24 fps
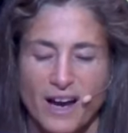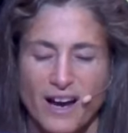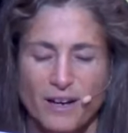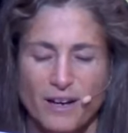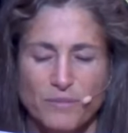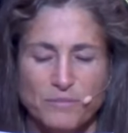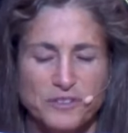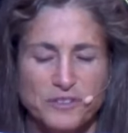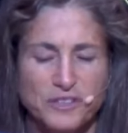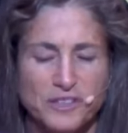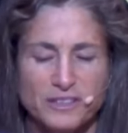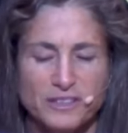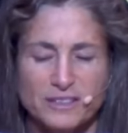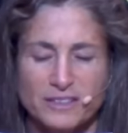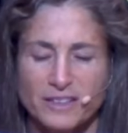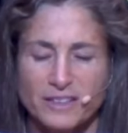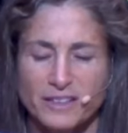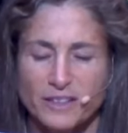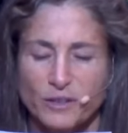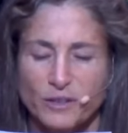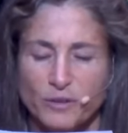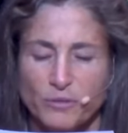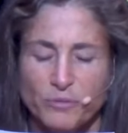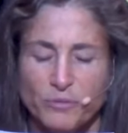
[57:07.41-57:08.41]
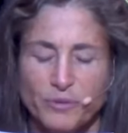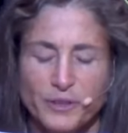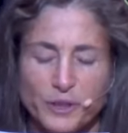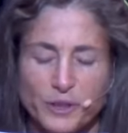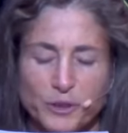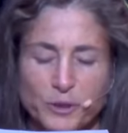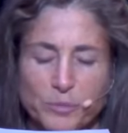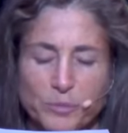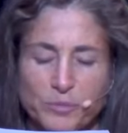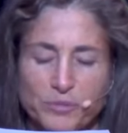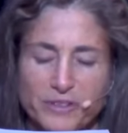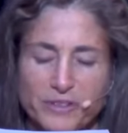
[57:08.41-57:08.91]
I'm just like a
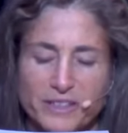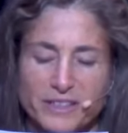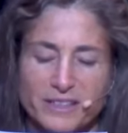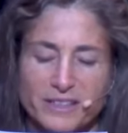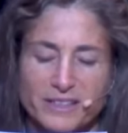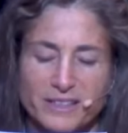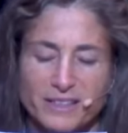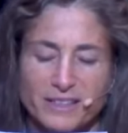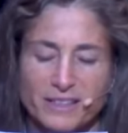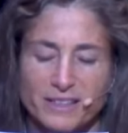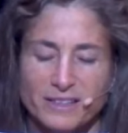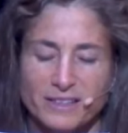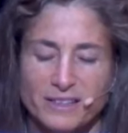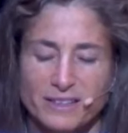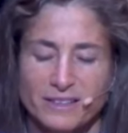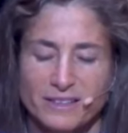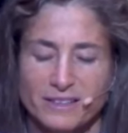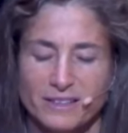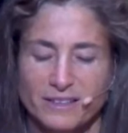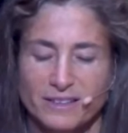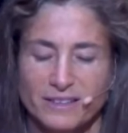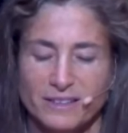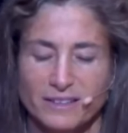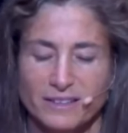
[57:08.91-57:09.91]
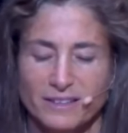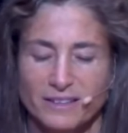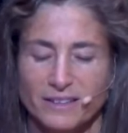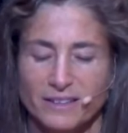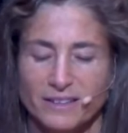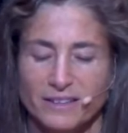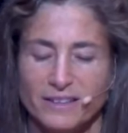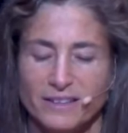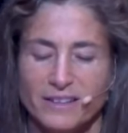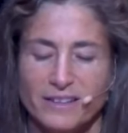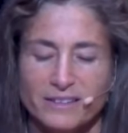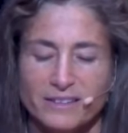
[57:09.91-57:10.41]
real princess.
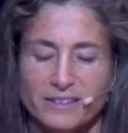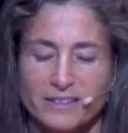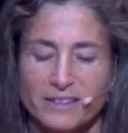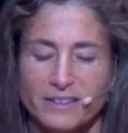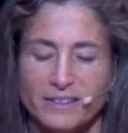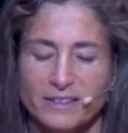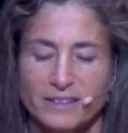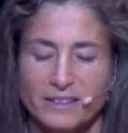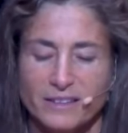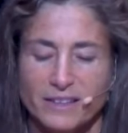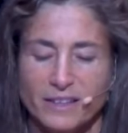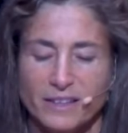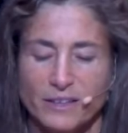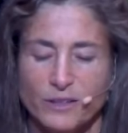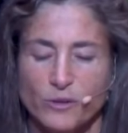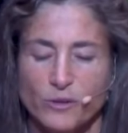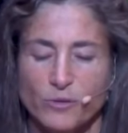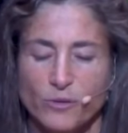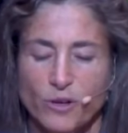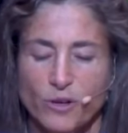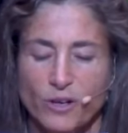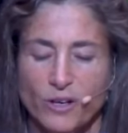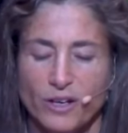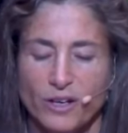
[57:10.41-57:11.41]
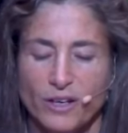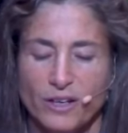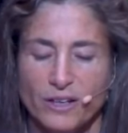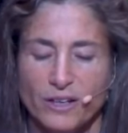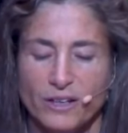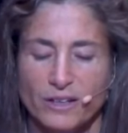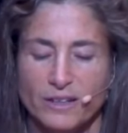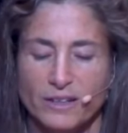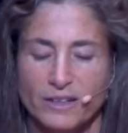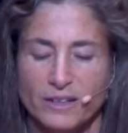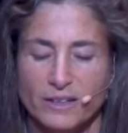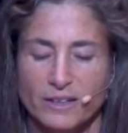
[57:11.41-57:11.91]
Yes, I say, you
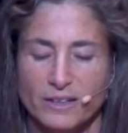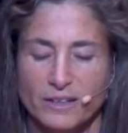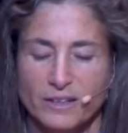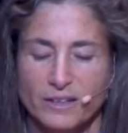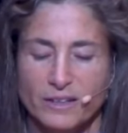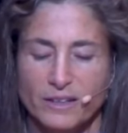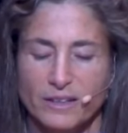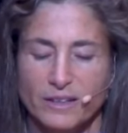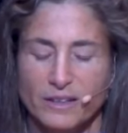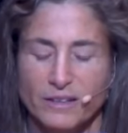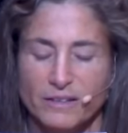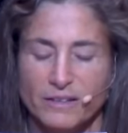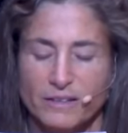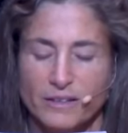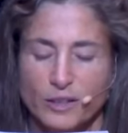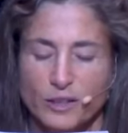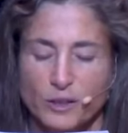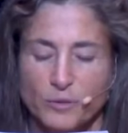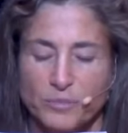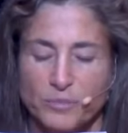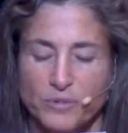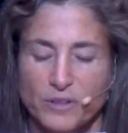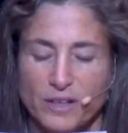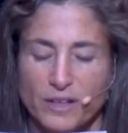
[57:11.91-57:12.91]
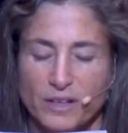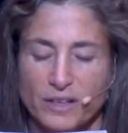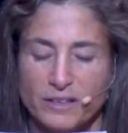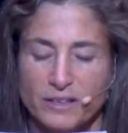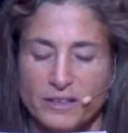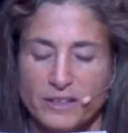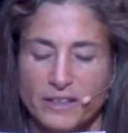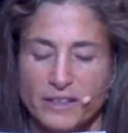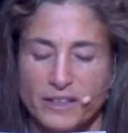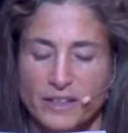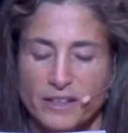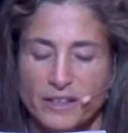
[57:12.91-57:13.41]
are. Thick
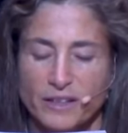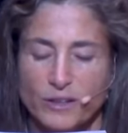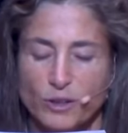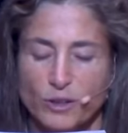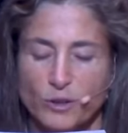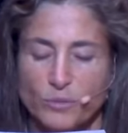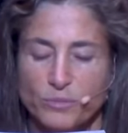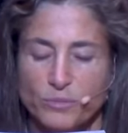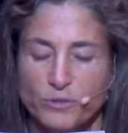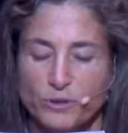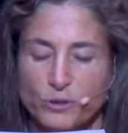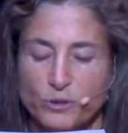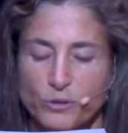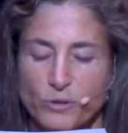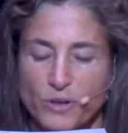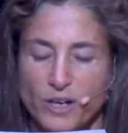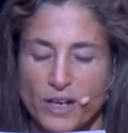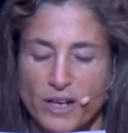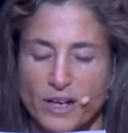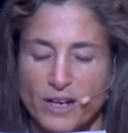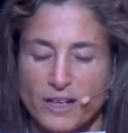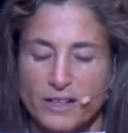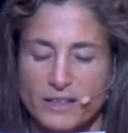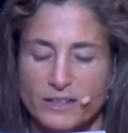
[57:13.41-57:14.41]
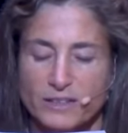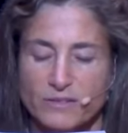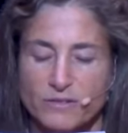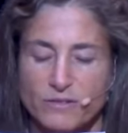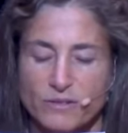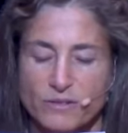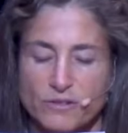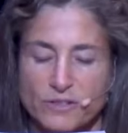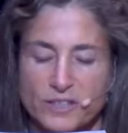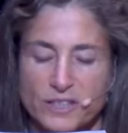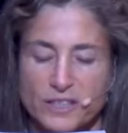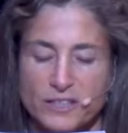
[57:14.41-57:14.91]
blonde hair, blue eyes,
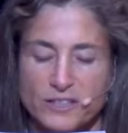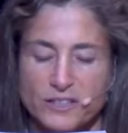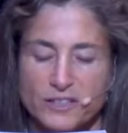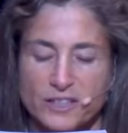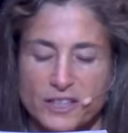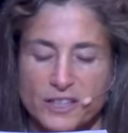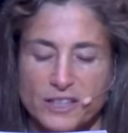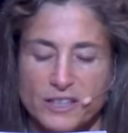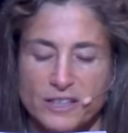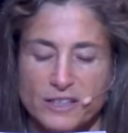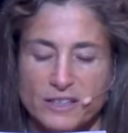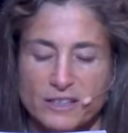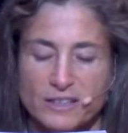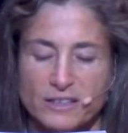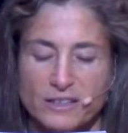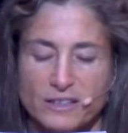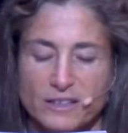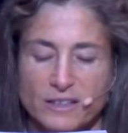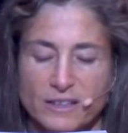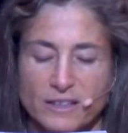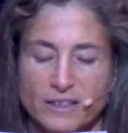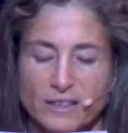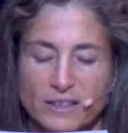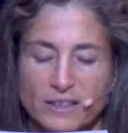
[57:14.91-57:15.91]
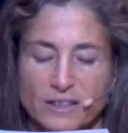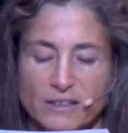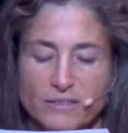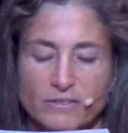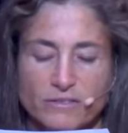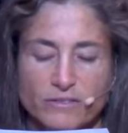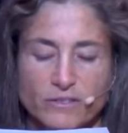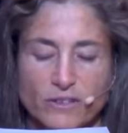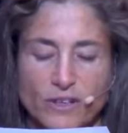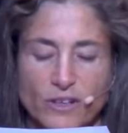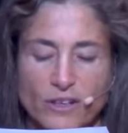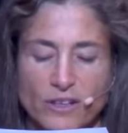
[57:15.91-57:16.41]
rosy cheeks,
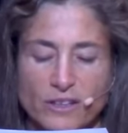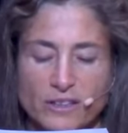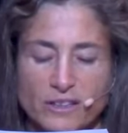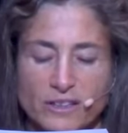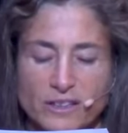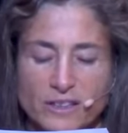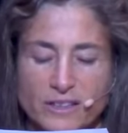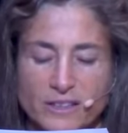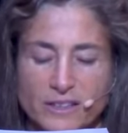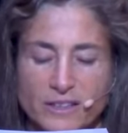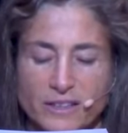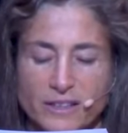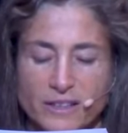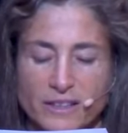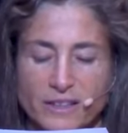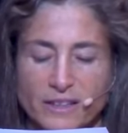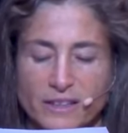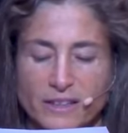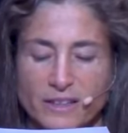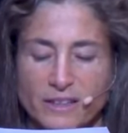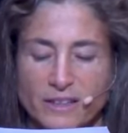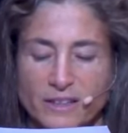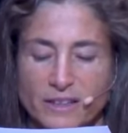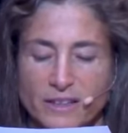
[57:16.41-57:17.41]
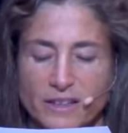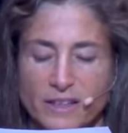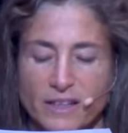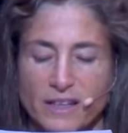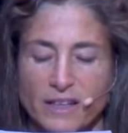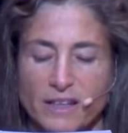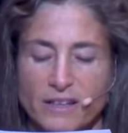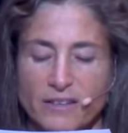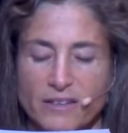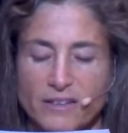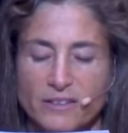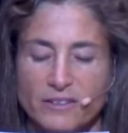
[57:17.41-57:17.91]
flawless skin.
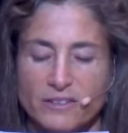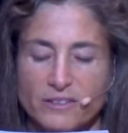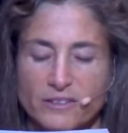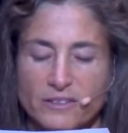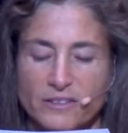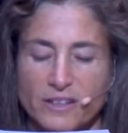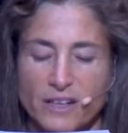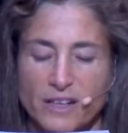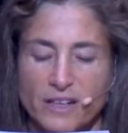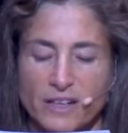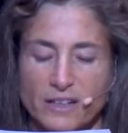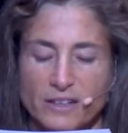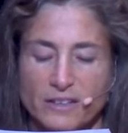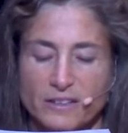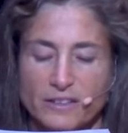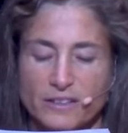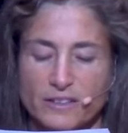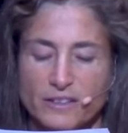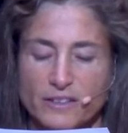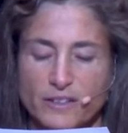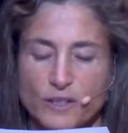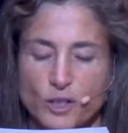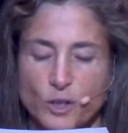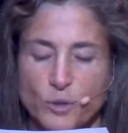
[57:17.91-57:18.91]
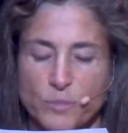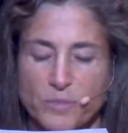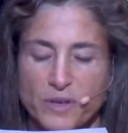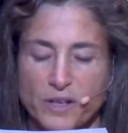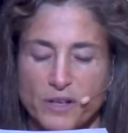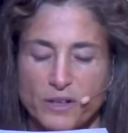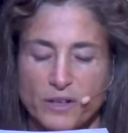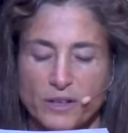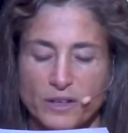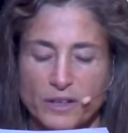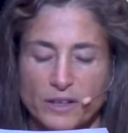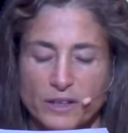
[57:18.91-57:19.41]
This child is the
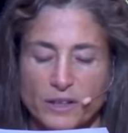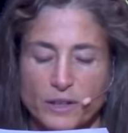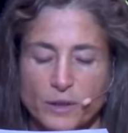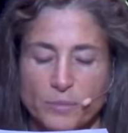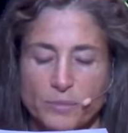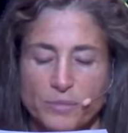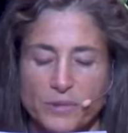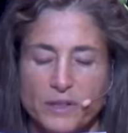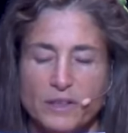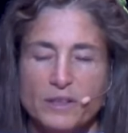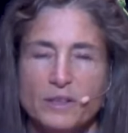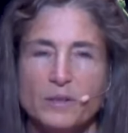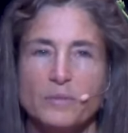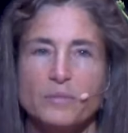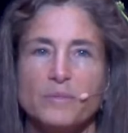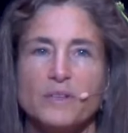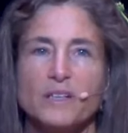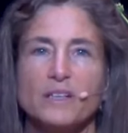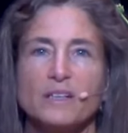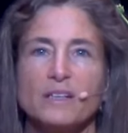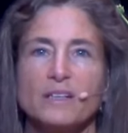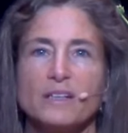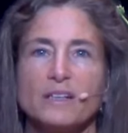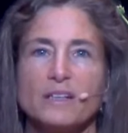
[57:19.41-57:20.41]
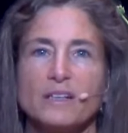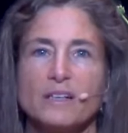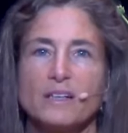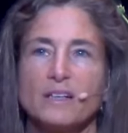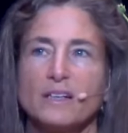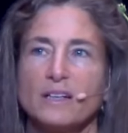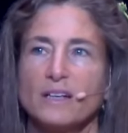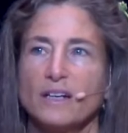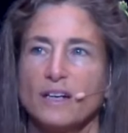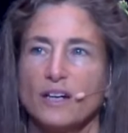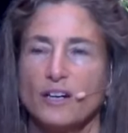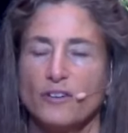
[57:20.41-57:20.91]
American epitome
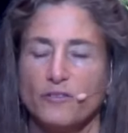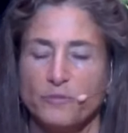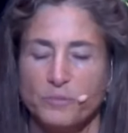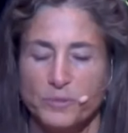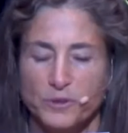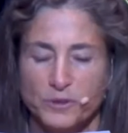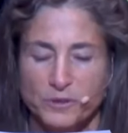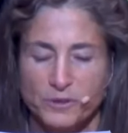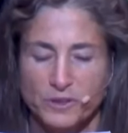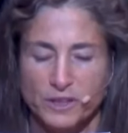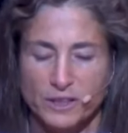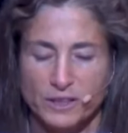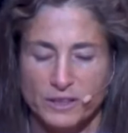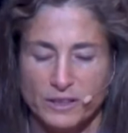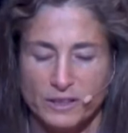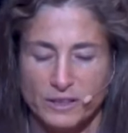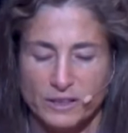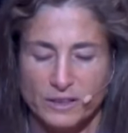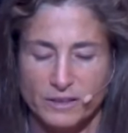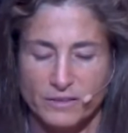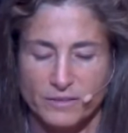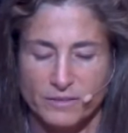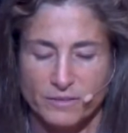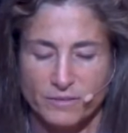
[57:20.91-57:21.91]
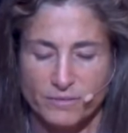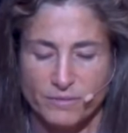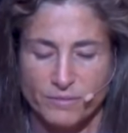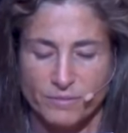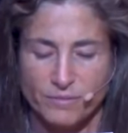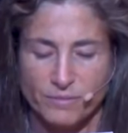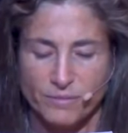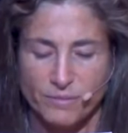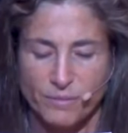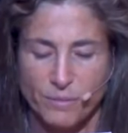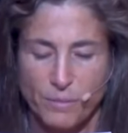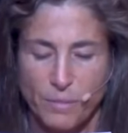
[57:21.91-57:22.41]
of beauty.
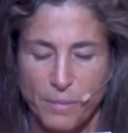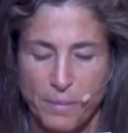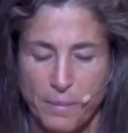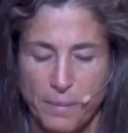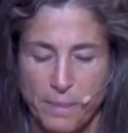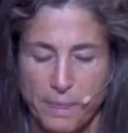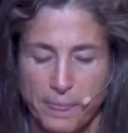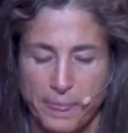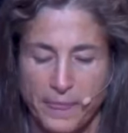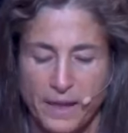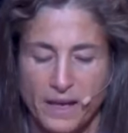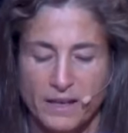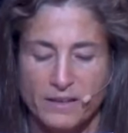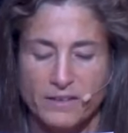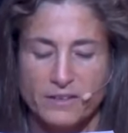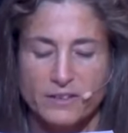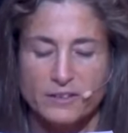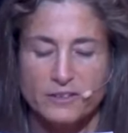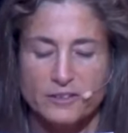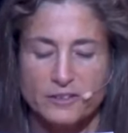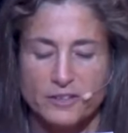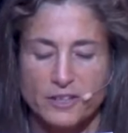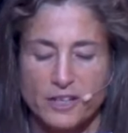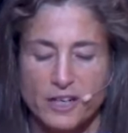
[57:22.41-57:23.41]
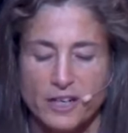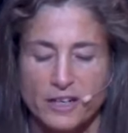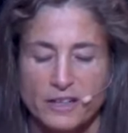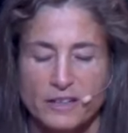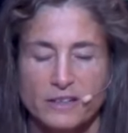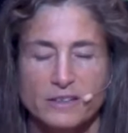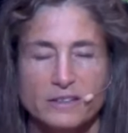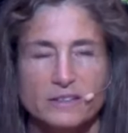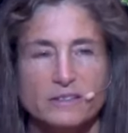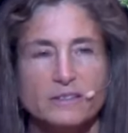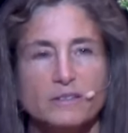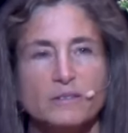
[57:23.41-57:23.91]
This
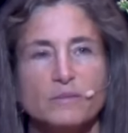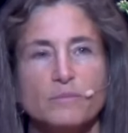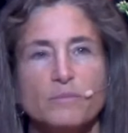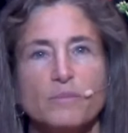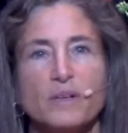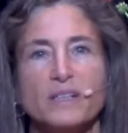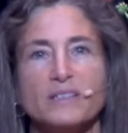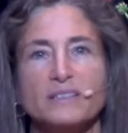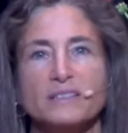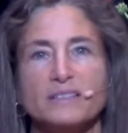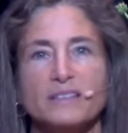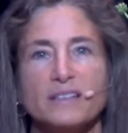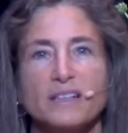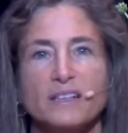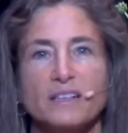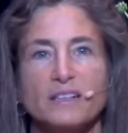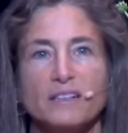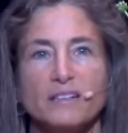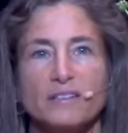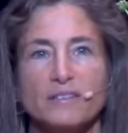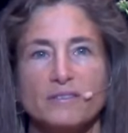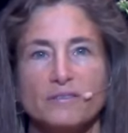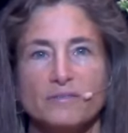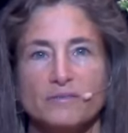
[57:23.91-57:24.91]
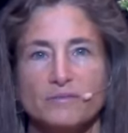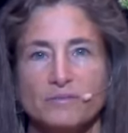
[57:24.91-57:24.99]
child, my son.